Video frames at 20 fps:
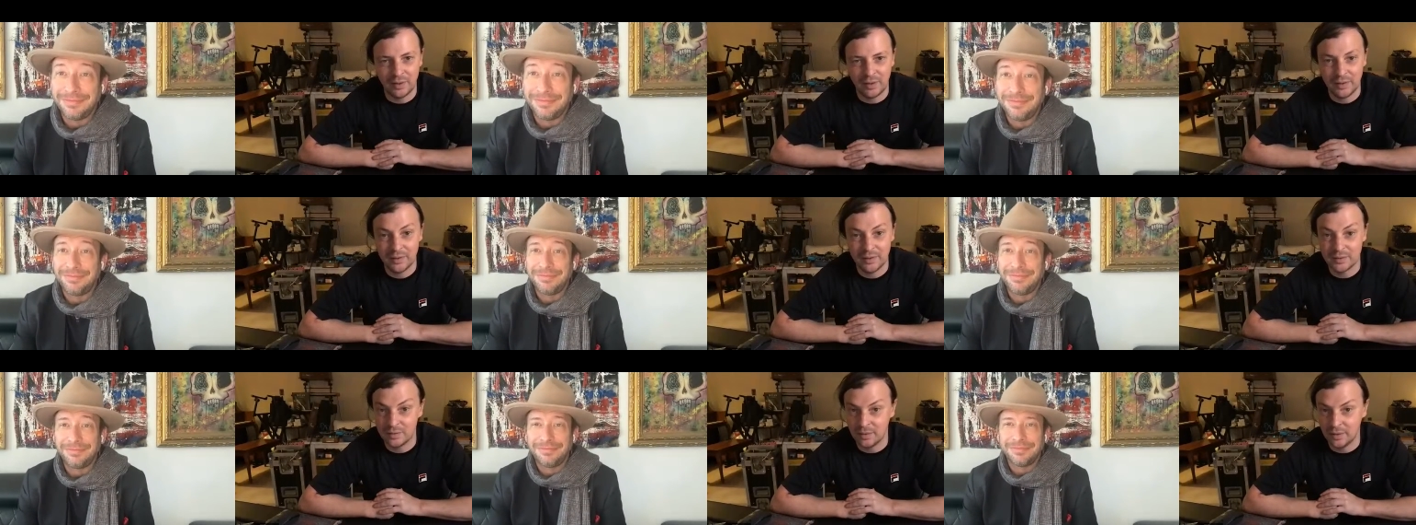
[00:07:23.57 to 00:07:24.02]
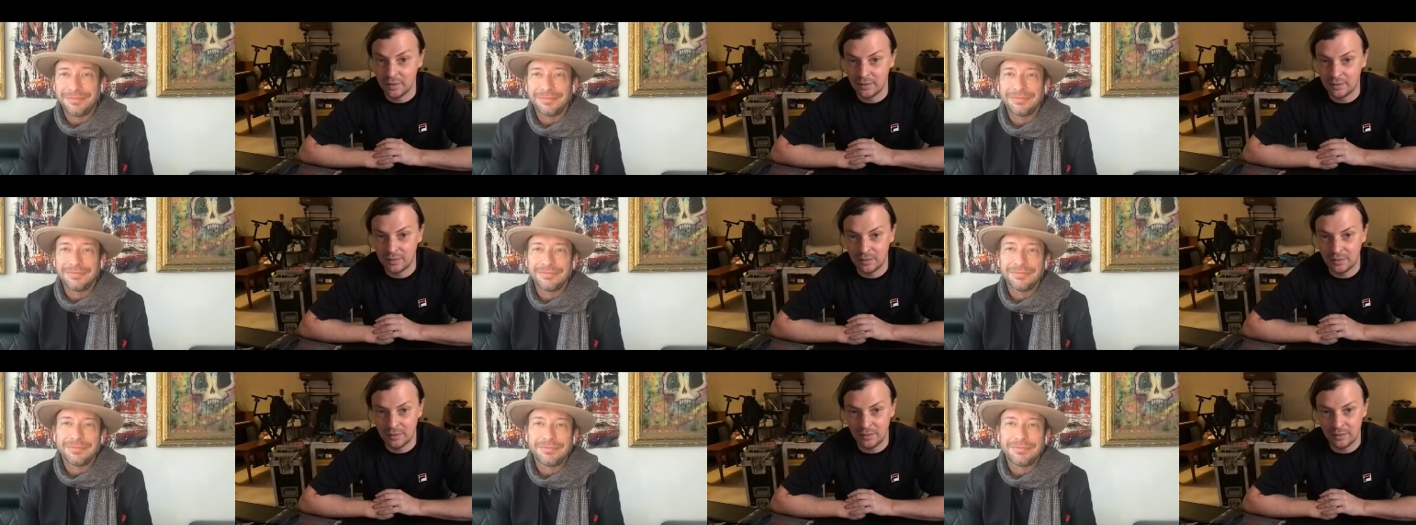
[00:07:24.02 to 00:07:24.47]

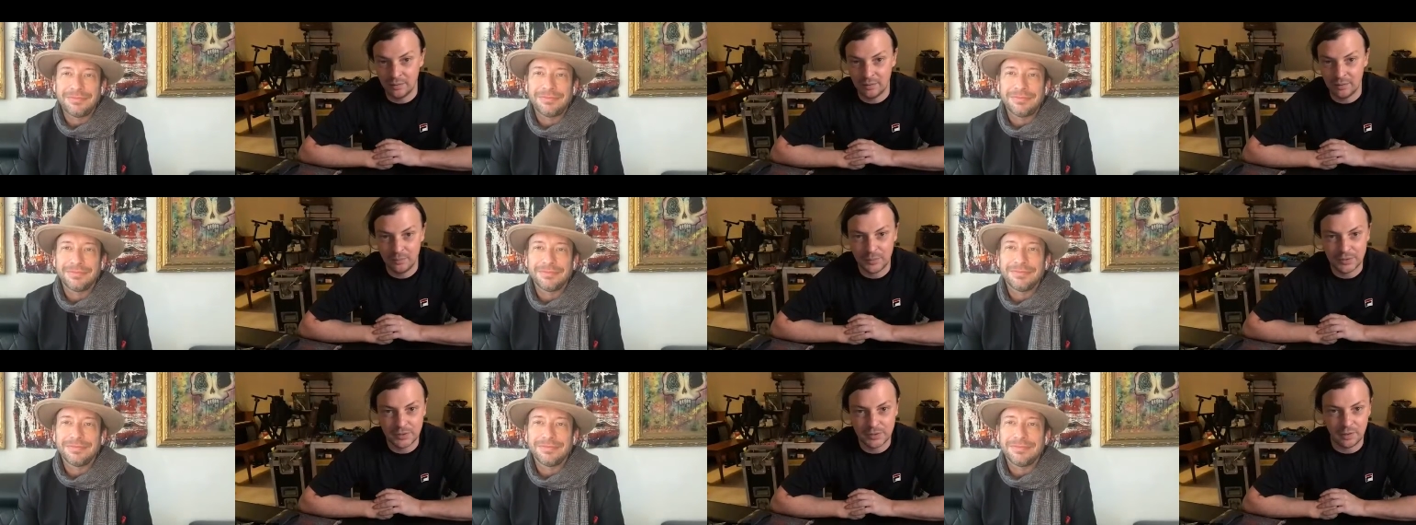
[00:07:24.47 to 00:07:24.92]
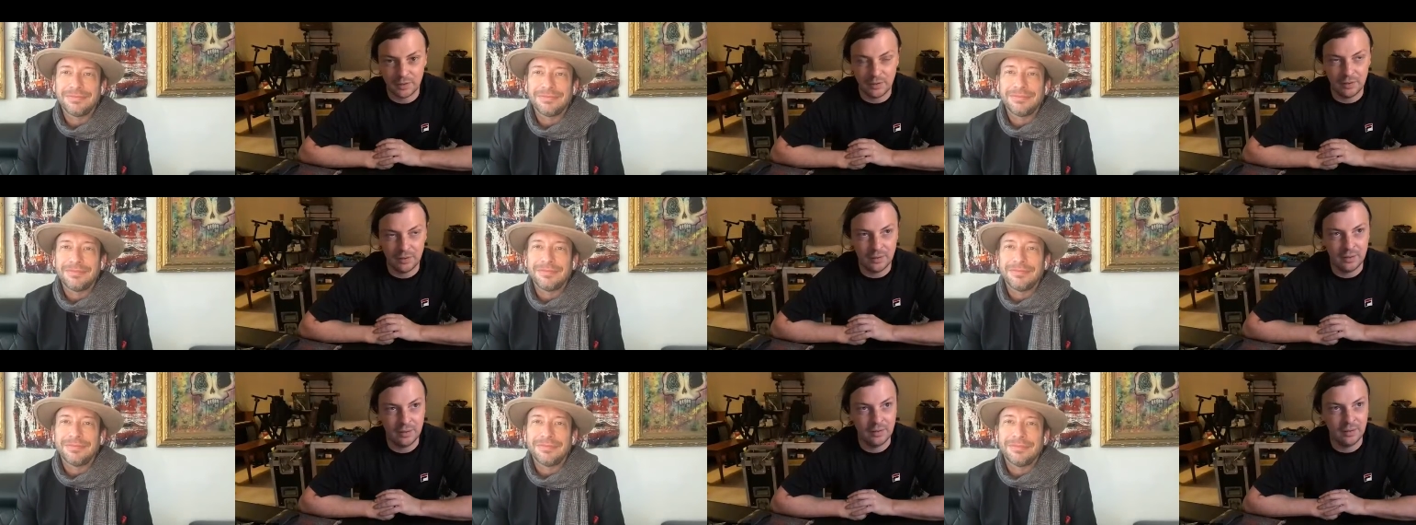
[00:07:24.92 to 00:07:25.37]
Speaker 1: isolating
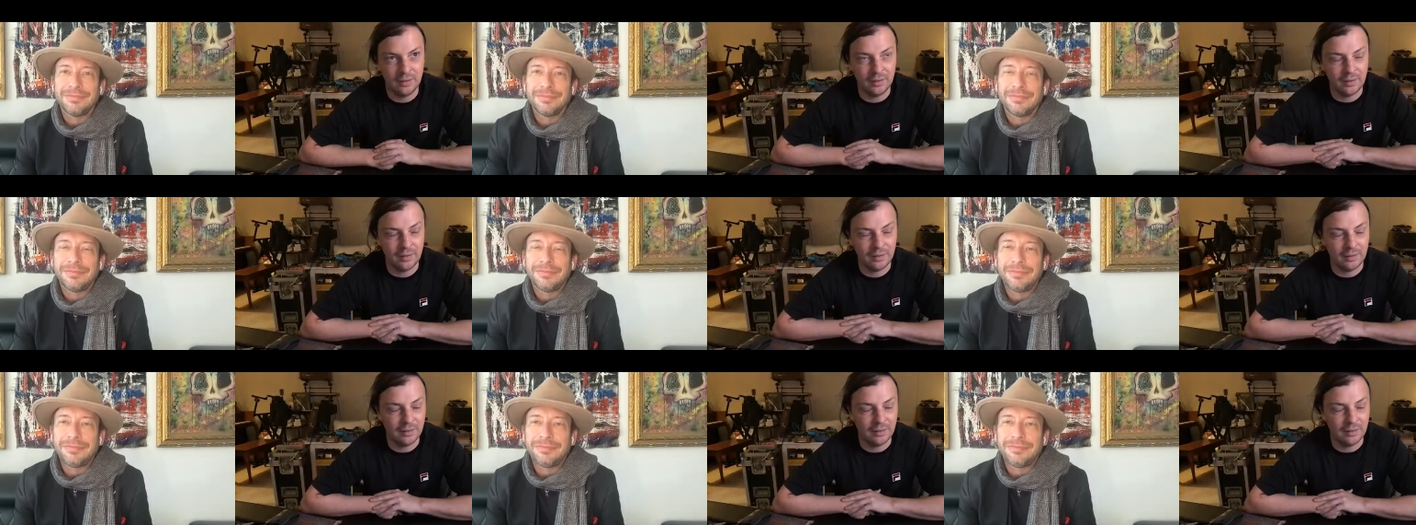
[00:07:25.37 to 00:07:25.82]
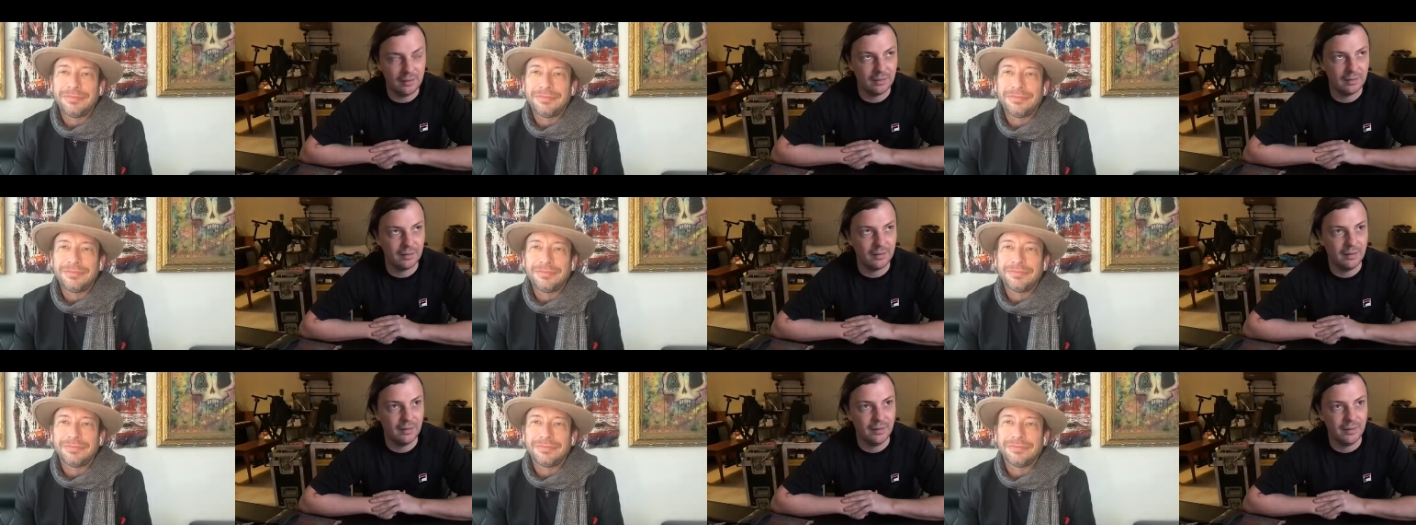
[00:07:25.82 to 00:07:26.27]
particularly in the
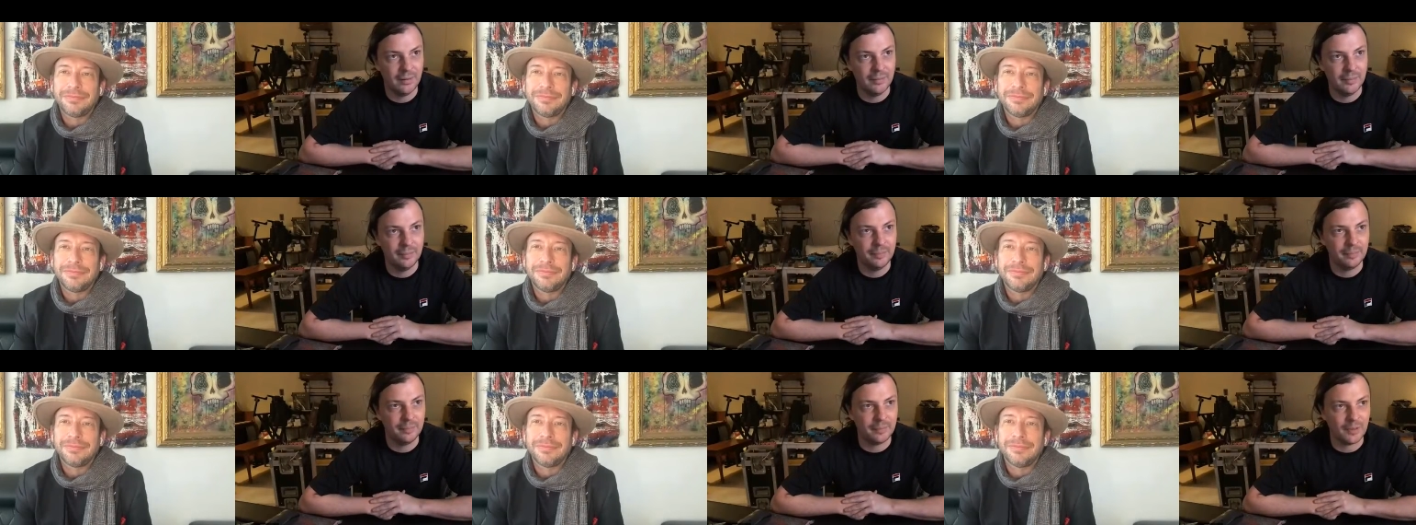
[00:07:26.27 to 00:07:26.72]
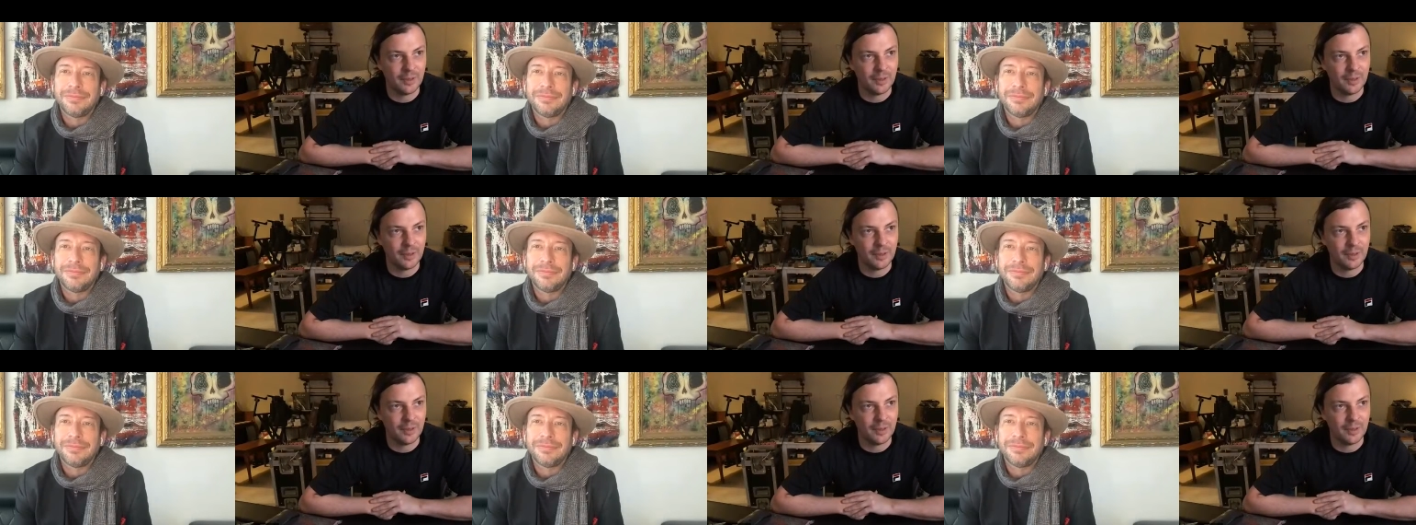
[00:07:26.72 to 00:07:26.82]
um,